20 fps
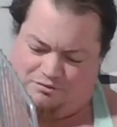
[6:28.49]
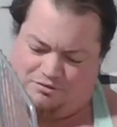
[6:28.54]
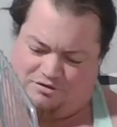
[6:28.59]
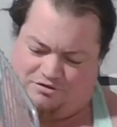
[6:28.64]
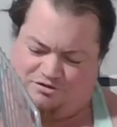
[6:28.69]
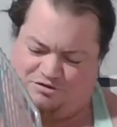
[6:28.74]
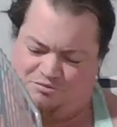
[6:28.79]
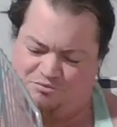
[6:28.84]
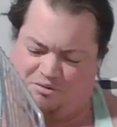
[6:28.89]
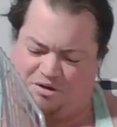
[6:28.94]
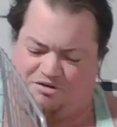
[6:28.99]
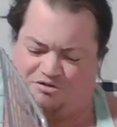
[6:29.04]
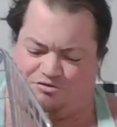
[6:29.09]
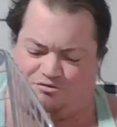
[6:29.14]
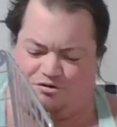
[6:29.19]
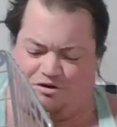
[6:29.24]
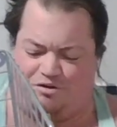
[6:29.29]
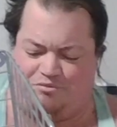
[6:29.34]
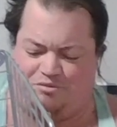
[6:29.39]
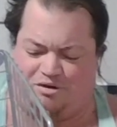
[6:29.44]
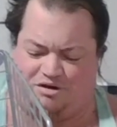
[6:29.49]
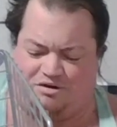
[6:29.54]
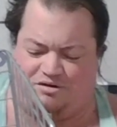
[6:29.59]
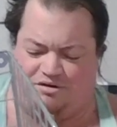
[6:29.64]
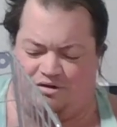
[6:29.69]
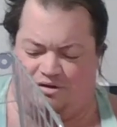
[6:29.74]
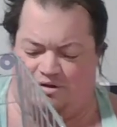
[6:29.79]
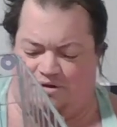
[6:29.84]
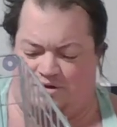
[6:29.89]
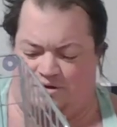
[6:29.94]
This is my stream, and
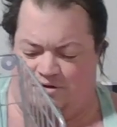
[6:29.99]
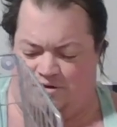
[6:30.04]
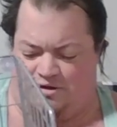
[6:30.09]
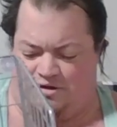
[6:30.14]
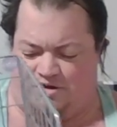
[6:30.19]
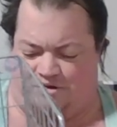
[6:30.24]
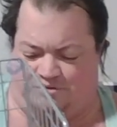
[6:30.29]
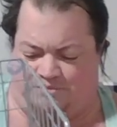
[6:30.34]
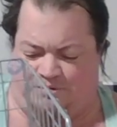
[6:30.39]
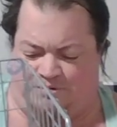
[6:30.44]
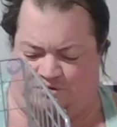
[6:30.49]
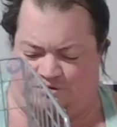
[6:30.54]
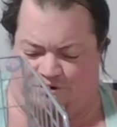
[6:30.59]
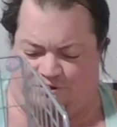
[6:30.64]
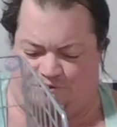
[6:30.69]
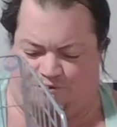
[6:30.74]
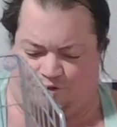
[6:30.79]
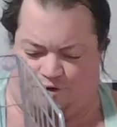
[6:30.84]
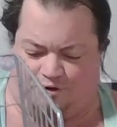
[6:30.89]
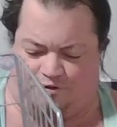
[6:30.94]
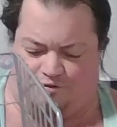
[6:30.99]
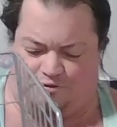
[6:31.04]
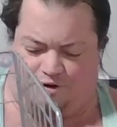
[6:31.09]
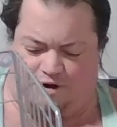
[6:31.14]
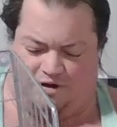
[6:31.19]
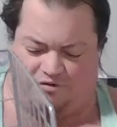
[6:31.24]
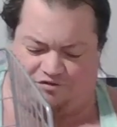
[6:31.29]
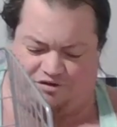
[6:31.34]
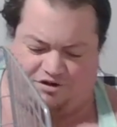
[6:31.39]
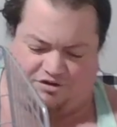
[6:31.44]
especially for a
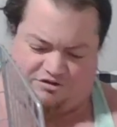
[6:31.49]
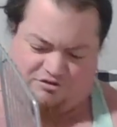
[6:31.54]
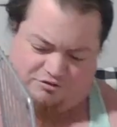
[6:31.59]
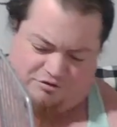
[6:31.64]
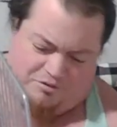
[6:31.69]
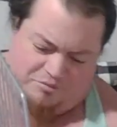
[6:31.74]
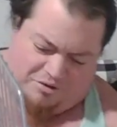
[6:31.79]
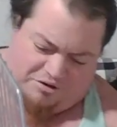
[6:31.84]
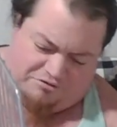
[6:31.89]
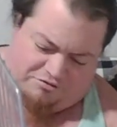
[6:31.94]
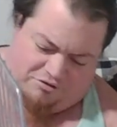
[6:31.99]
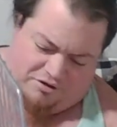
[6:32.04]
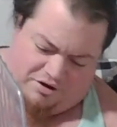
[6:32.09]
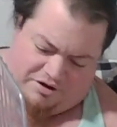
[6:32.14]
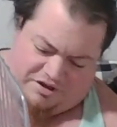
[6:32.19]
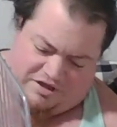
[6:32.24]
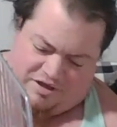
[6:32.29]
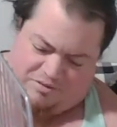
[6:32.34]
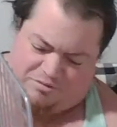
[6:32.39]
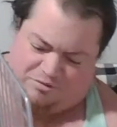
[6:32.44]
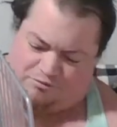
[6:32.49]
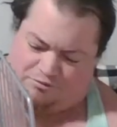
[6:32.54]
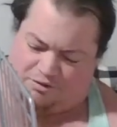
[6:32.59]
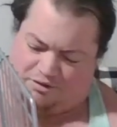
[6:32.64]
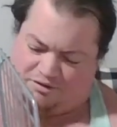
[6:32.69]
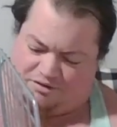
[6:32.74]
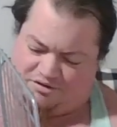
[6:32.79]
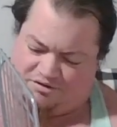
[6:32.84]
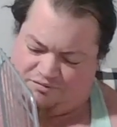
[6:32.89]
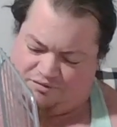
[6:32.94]
crafting stream, I try to keep it
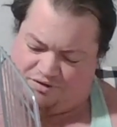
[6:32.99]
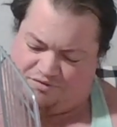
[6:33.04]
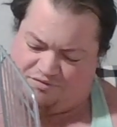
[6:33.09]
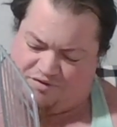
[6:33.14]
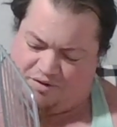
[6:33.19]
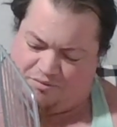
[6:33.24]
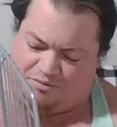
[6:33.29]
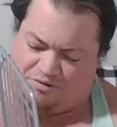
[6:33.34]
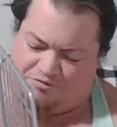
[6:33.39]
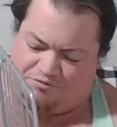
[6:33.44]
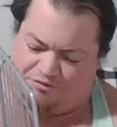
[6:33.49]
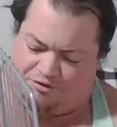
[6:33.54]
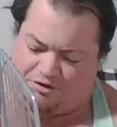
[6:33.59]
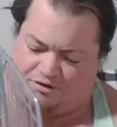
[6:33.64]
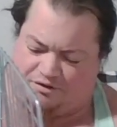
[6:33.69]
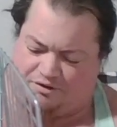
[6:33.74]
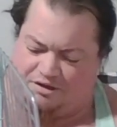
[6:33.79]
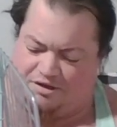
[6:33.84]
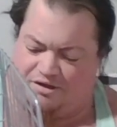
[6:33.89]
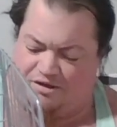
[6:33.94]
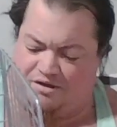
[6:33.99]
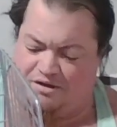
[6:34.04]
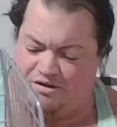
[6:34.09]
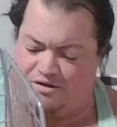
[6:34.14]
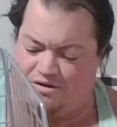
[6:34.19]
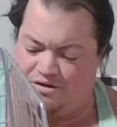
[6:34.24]
relatively family friendly.